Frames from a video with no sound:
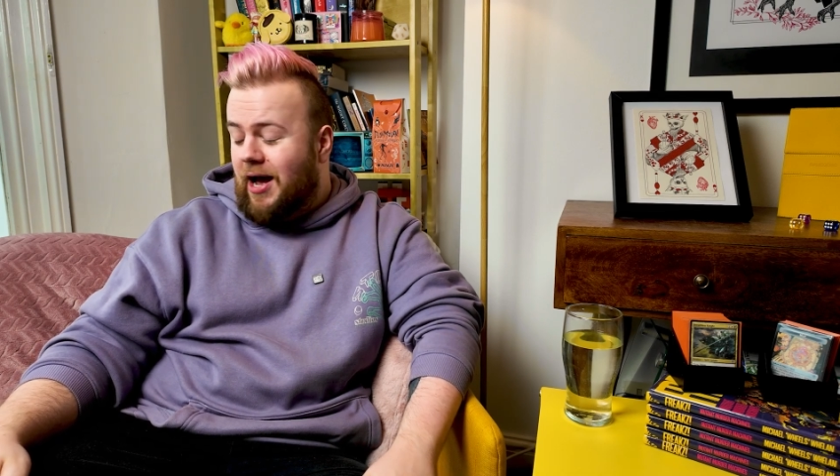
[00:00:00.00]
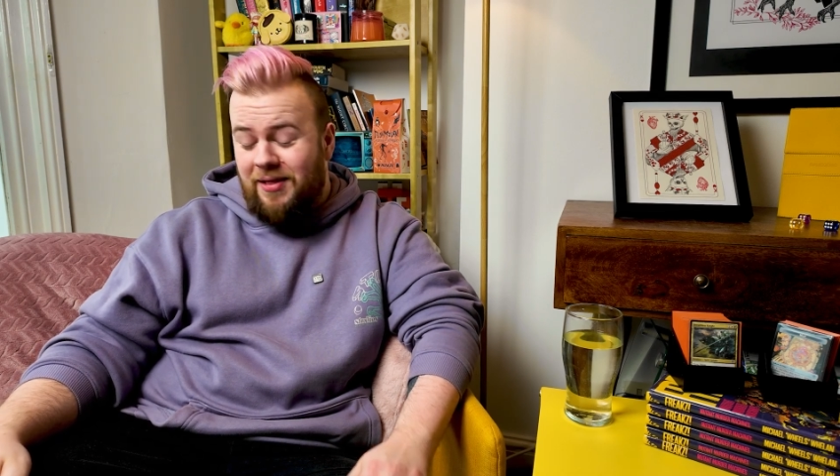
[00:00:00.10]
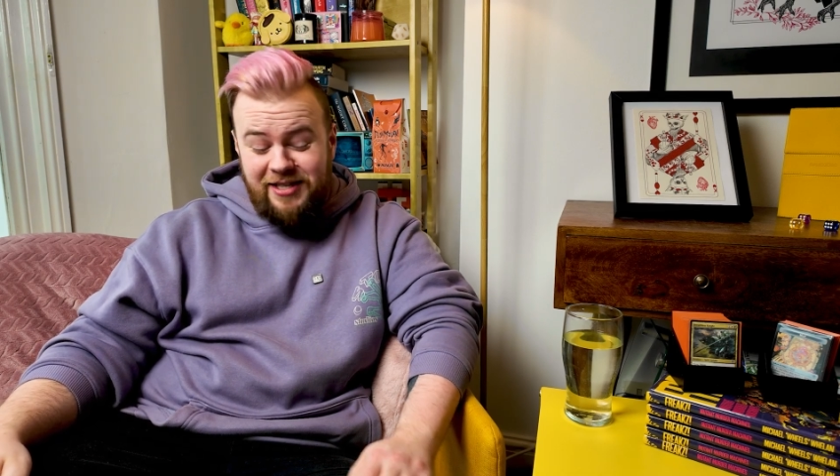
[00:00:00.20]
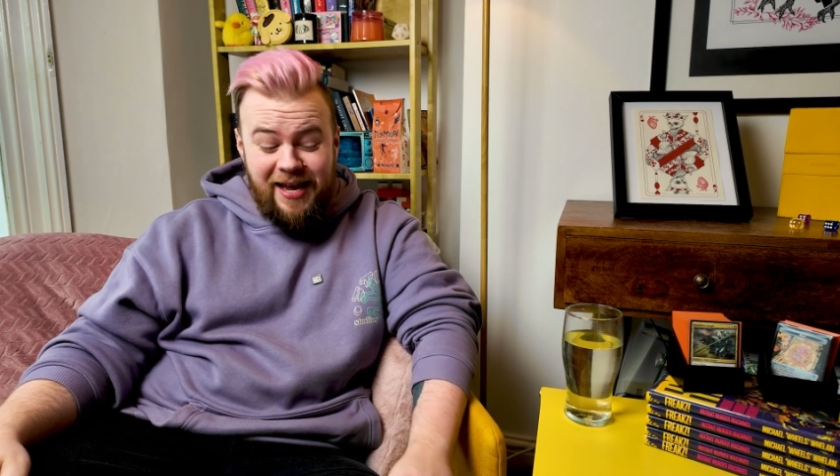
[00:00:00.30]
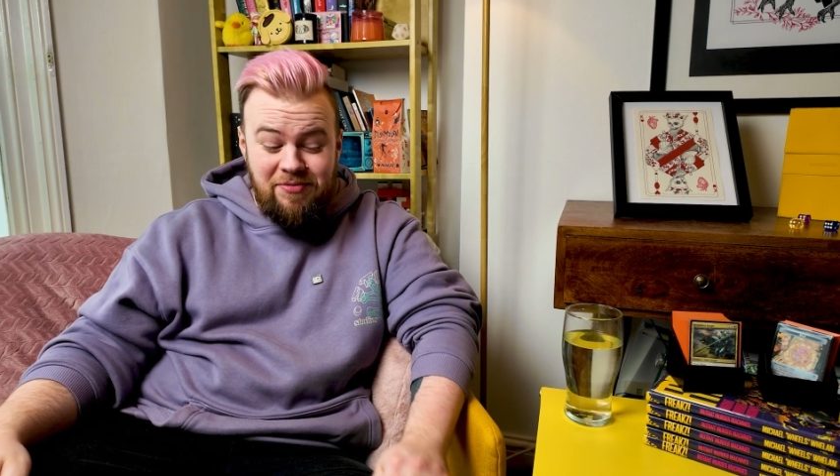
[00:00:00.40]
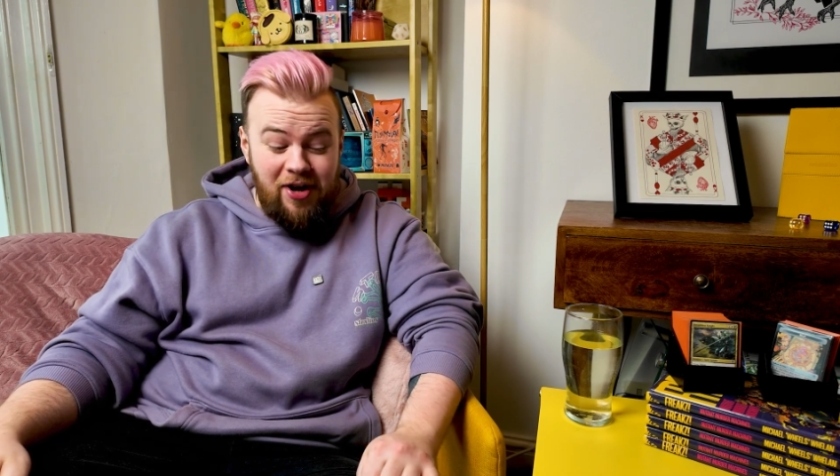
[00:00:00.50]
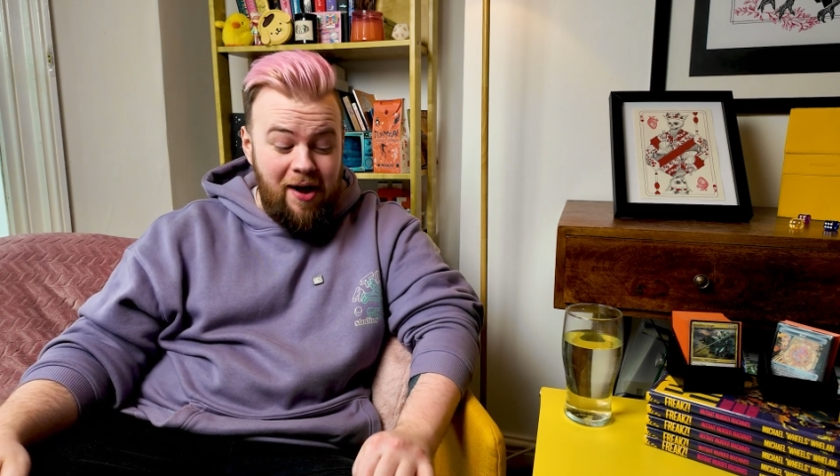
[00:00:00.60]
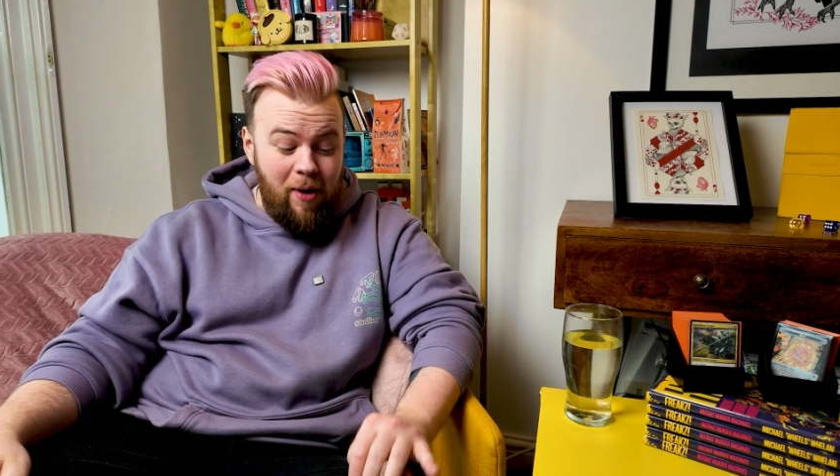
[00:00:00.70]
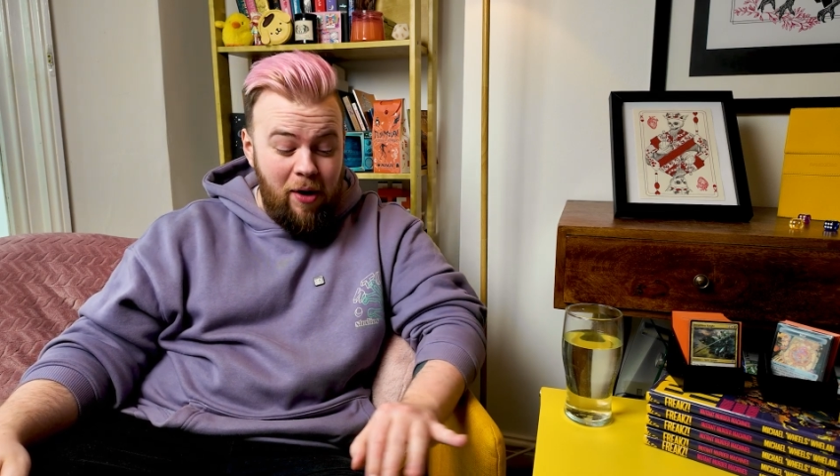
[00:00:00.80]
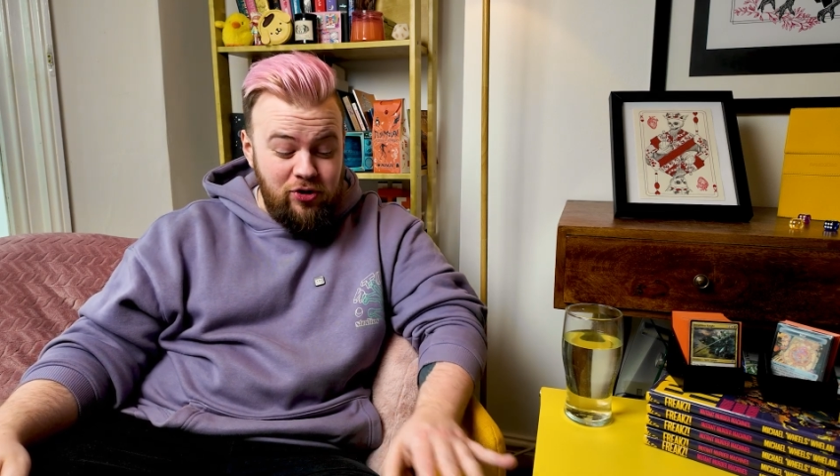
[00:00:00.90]
At the same
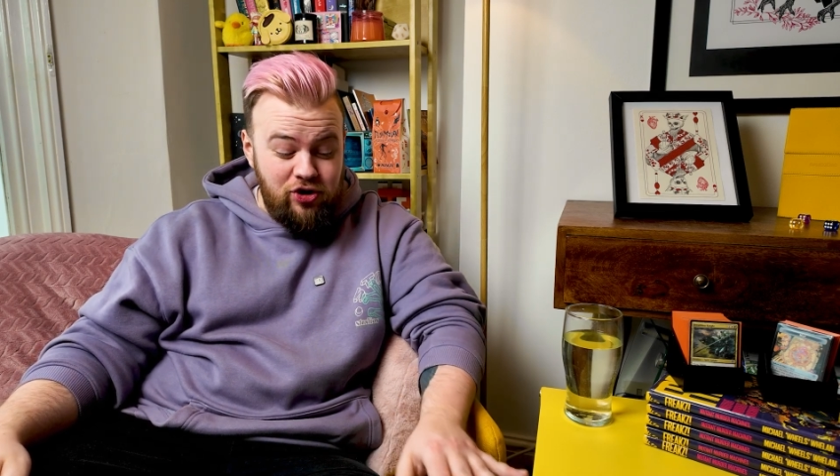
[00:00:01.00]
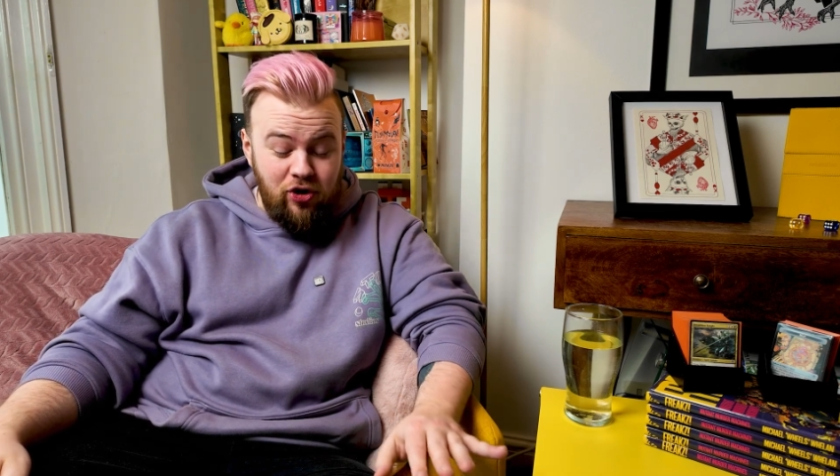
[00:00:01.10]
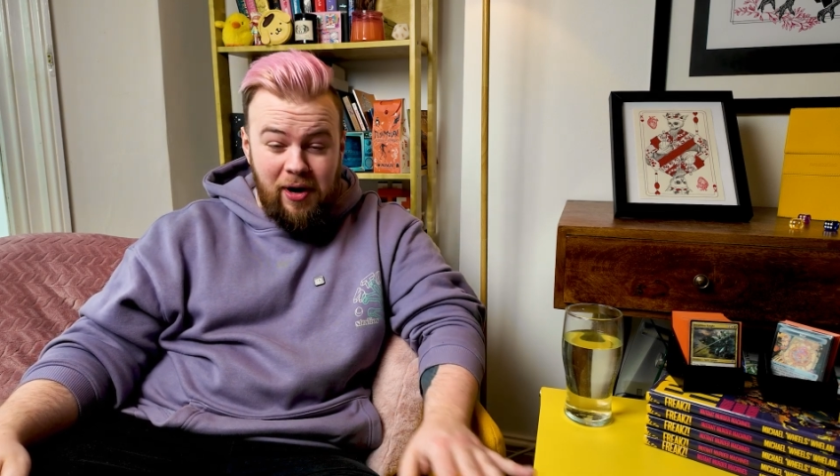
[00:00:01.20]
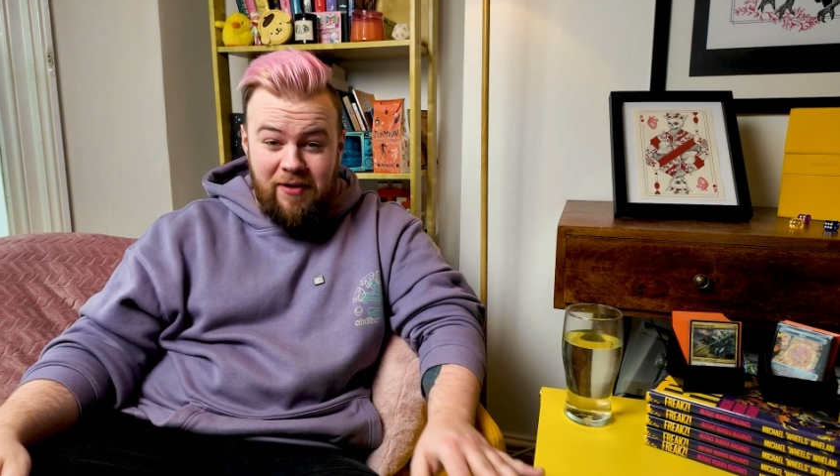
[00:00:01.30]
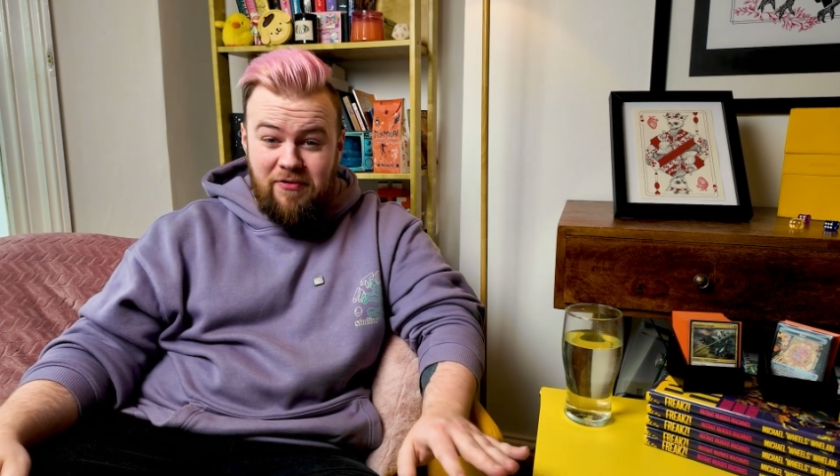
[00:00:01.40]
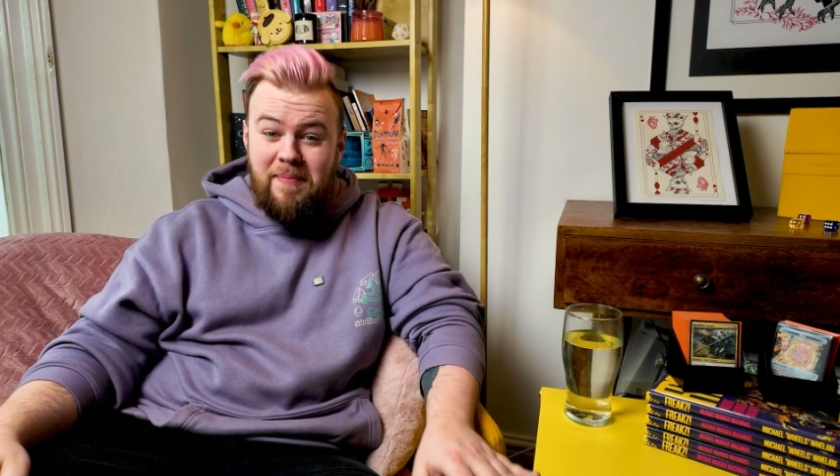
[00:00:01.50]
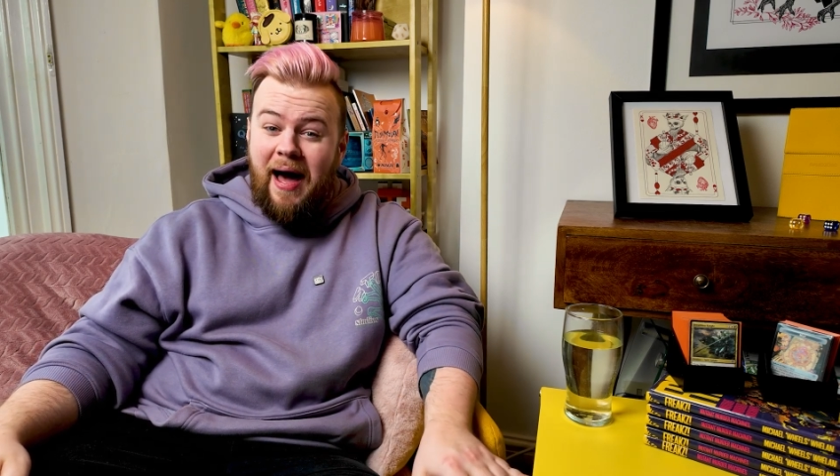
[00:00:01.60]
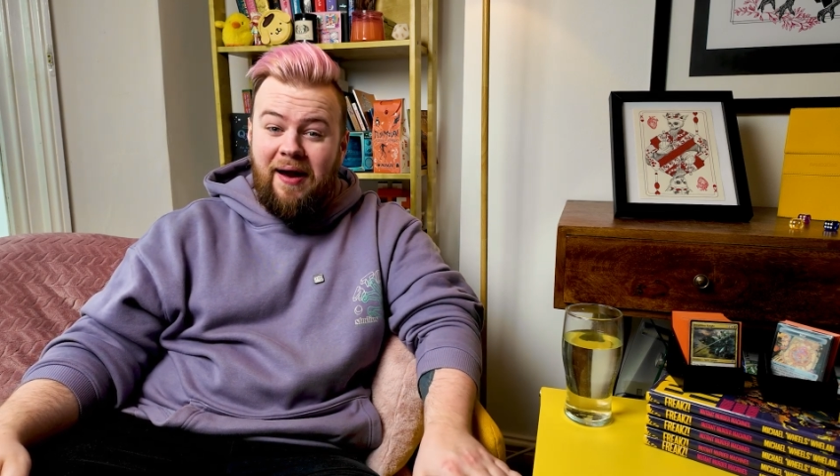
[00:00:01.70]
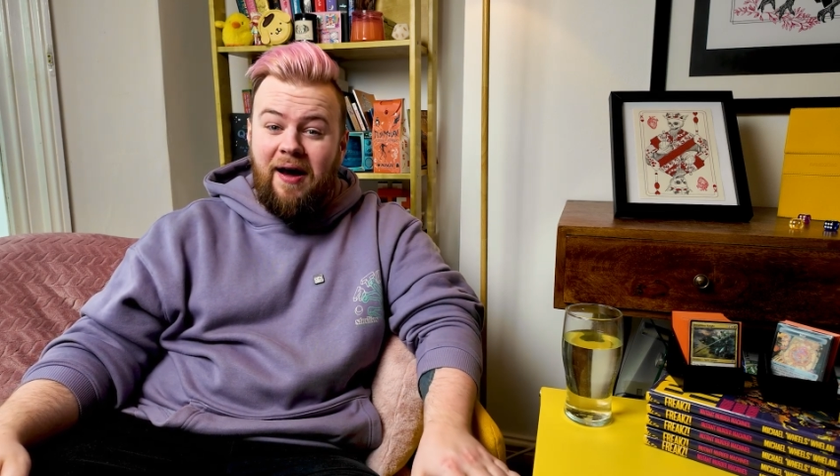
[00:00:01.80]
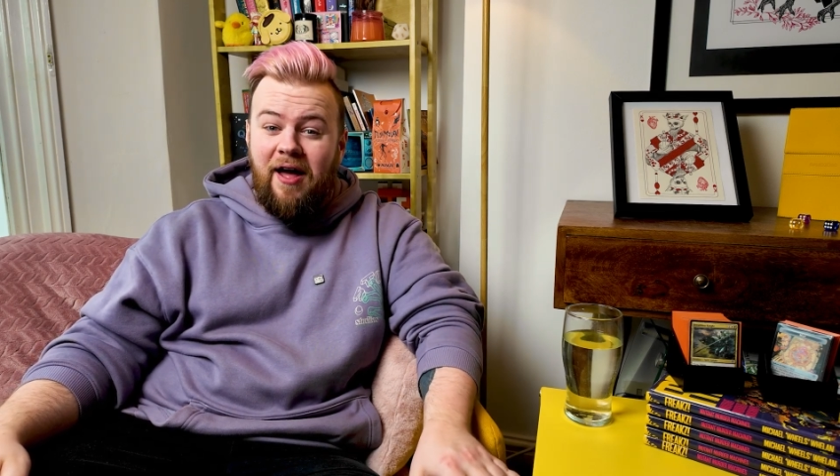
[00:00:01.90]
time, I was struggling for mana.